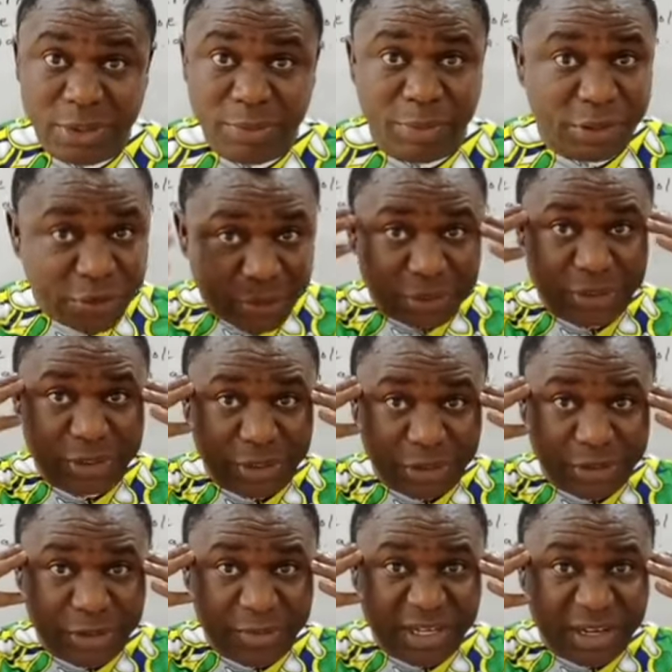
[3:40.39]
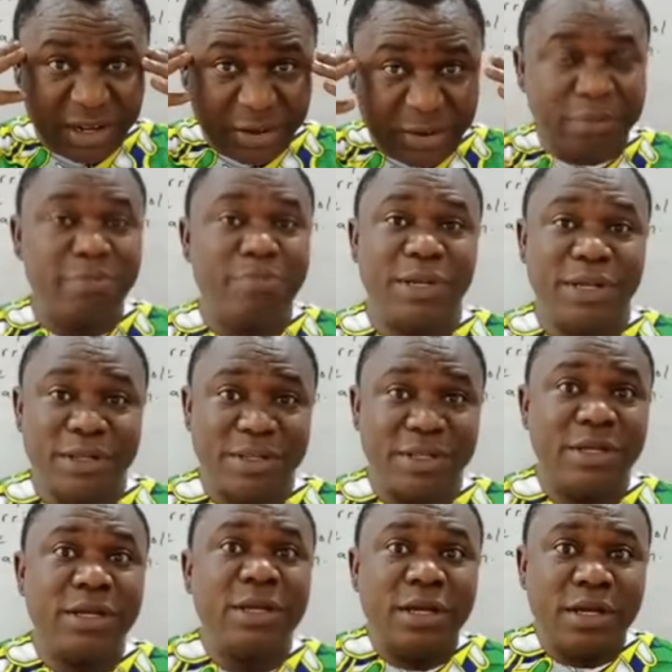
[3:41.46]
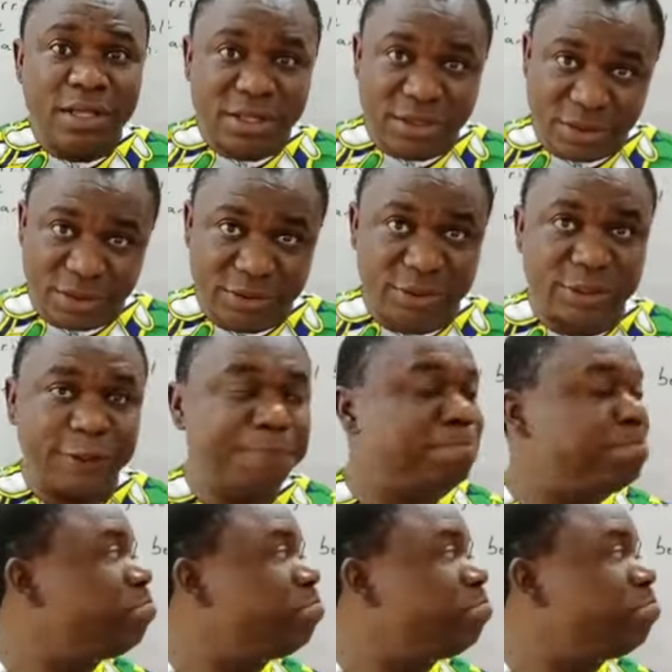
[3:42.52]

Because it does not make a complete thought.